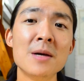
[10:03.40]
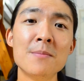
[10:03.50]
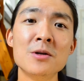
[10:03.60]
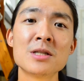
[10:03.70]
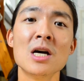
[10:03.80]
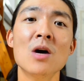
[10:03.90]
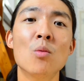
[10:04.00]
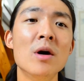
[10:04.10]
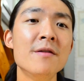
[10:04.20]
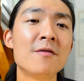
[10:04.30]
numbers,
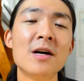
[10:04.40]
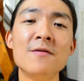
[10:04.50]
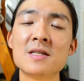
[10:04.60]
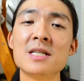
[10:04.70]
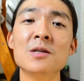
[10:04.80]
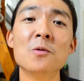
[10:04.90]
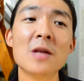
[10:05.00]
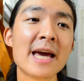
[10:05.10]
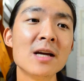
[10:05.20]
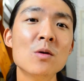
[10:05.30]
one for every single
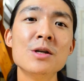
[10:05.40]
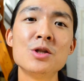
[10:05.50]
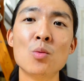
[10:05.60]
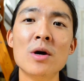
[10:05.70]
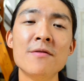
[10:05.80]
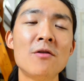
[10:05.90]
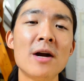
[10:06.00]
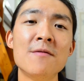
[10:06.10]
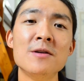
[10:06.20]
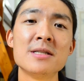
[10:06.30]
language, one for
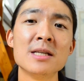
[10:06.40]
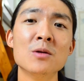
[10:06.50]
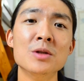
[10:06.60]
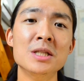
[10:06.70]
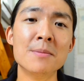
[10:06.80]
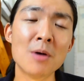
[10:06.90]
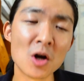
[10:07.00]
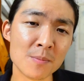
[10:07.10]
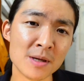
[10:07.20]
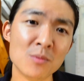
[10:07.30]
every single
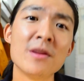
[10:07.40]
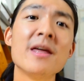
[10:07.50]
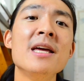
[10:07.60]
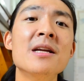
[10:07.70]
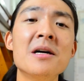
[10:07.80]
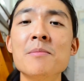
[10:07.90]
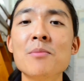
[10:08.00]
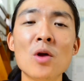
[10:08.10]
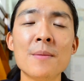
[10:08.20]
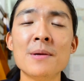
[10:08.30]
department within
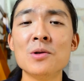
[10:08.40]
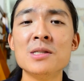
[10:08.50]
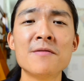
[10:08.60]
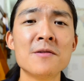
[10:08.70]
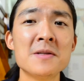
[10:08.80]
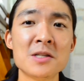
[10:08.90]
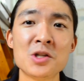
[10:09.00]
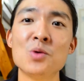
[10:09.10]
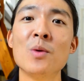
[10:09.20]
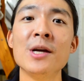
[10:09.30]
unemployment or different
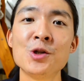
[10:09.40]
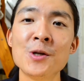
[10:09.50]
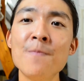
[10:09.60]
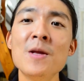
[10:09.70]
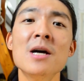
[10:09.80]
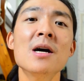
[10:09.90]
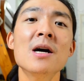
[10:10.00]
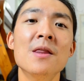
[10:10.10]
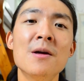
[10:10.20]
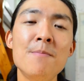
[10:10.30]
situation.
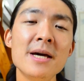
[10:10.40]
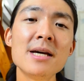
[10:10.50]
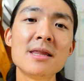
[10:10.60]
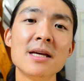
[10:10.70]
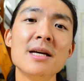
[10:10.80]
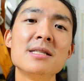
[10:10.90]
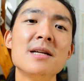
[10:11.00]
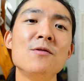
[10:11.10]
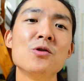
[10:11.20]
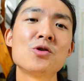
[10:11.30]
The big thing is
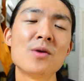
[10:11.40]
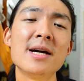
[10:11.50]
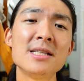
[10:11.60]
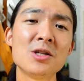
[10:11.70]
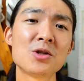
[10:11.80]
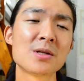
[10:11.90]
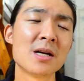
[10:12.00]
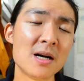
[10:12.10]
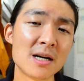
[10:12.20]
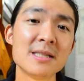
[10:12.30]
that if you're trying to
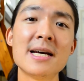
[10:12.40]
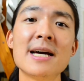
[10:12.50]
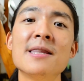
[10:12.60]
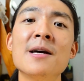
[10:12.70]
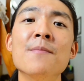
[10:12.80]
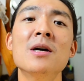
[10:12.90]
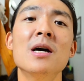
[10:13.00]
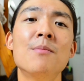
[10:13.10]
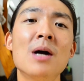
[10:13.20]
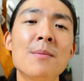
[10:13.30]
contact them,
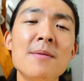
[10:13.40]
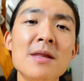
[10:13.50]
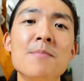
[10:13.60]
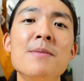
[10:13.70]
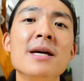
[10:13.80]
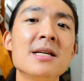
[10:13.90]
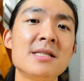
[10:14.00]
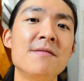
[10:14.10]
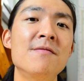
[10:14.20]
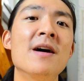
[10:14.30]
probably the
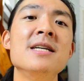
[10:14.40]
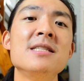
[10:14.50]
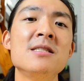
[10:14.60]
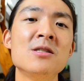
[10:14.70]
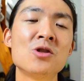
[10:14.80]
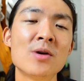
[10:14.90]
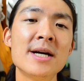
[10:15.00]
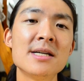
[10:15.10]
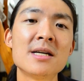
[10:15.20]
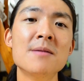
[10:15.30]
biggest advice is to
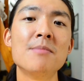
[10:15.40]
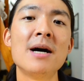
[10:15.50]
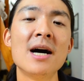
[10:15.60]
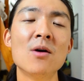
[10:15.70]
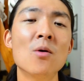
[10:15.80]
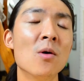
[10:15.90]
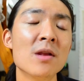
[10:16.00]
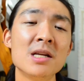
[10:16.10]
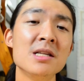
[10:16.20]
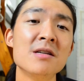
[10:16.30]
try to compile
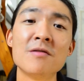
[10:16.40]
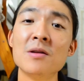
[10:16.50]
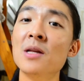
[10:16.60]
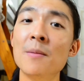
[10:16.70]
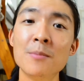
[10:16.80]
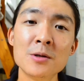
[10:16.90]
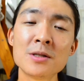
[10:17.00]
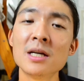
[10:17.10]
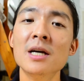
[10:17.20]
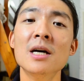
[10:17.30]
all of the different
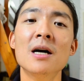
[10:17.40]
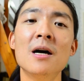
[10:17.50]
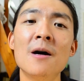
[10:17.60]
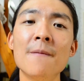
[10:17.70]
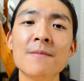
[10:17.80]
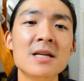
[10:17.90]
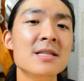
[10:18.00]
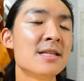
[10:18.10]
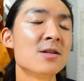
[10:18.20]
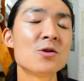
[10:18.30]
numbers.
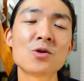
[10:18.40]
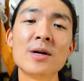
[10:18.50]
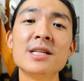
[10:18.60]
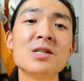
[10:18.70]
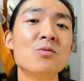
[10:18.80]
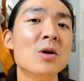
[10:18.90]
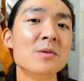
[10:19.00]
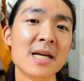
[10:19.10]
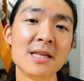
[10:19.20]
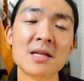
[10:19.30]
Consider trying to
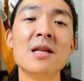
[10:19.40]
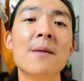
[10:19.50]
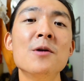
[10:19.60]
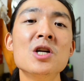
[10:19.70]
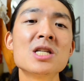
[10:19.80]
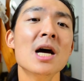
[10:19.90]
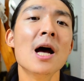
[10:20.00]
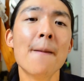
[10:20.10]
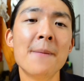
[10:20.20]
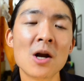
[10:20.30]
rotate the numbers,
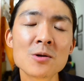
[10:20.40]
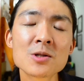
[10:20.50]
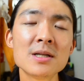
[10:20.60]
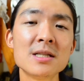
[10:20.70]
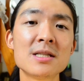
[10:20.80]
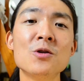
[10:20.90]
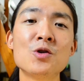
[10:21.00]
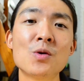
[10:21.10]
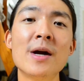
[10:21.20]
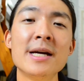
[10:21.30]
but also consider
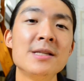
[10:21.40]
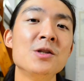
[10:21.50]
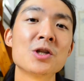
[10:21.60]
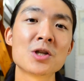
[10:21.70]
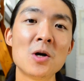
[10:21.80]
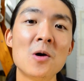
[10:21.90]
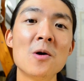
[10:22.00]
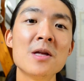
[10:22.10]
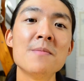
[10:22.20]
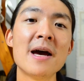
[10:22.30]
trying to just
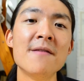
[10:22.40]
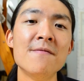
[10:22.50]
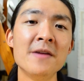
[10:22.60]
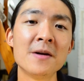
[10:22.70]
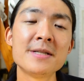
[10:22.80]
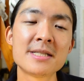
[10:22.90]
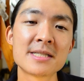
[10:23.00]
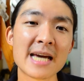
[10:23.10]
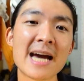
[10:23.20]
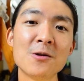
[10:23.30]
call them at very
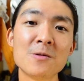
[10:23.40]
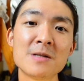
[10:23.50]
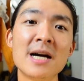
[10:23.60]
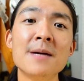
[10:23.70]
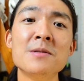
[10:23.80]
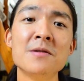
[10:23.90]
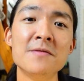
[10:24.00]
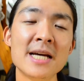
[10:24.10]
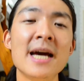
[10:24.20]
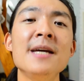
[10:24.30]
scattered times of
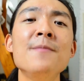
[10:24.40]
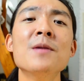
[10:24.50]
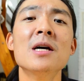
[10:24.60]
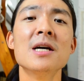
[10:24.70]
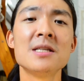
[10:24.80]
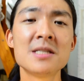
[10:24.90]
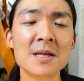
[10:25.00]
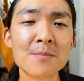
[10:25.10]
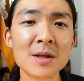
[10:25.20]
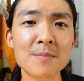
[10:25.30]
day,
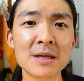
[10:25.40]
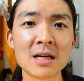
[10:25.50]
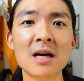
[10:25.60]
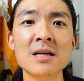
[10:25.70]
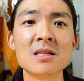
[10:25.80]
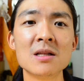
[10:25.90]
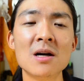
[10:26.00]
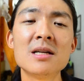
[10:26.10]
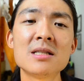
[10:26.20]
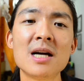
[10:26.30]
simply because a
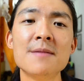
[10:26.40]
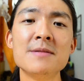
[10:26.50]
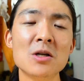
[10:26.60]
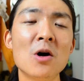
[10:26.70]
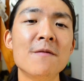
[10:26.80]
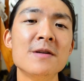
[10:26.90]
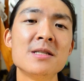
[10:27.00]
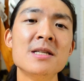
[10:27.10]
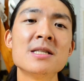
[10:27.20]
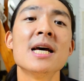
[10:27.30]
lot of times the
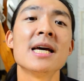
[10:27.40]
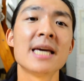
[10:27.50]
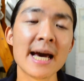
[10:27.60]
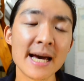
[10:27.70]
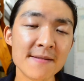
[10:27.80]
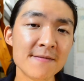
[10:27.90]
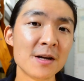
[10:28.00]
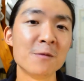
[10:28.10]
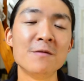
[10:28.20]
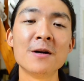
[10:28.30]
offices can
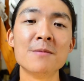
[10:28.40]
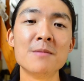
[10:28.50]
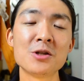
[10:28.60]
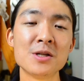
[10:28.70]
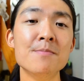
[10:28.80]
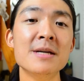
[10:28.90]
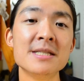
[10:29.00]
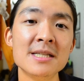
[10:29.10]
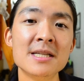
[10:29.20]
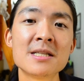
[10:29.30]
vary very much in
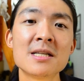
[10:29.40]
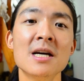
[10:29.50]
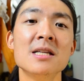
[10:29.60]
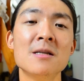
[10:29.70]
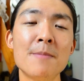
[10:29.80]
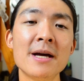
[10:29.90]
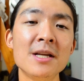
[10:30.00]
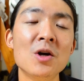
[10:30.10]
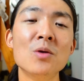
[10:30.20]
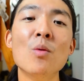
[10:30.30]
busyness
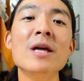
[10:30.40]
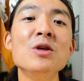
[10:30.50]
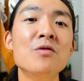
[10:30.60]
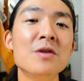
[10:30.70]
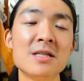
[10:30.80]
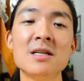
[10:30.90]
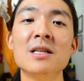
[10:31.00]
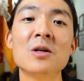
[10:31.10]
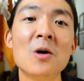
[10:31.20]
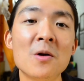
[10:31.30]
depending on when you
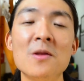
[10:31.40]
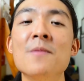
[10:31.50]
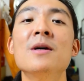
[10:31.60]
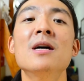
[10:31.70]
physically call them.